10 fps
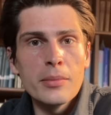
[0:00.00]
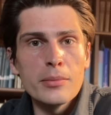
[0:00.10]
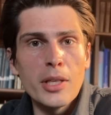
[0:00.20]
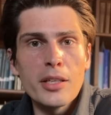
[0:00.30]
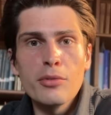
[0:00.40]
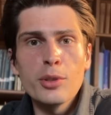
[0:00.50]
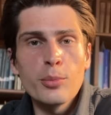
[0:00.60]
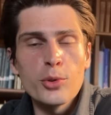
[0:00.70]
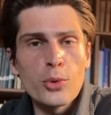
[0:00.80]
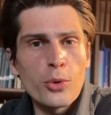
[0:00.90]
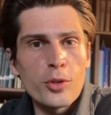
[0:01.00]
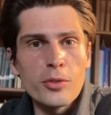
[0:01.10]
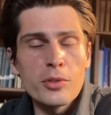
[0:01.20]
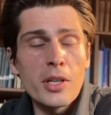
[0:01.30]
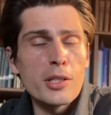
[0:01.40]
not even the majority
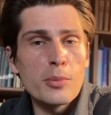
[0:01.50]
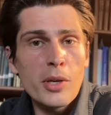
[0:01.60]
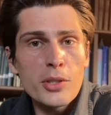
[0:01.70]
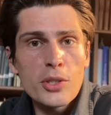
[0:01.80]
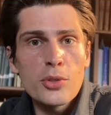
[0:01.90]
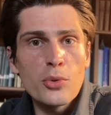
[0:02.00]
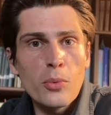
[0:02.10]
of it, as much as you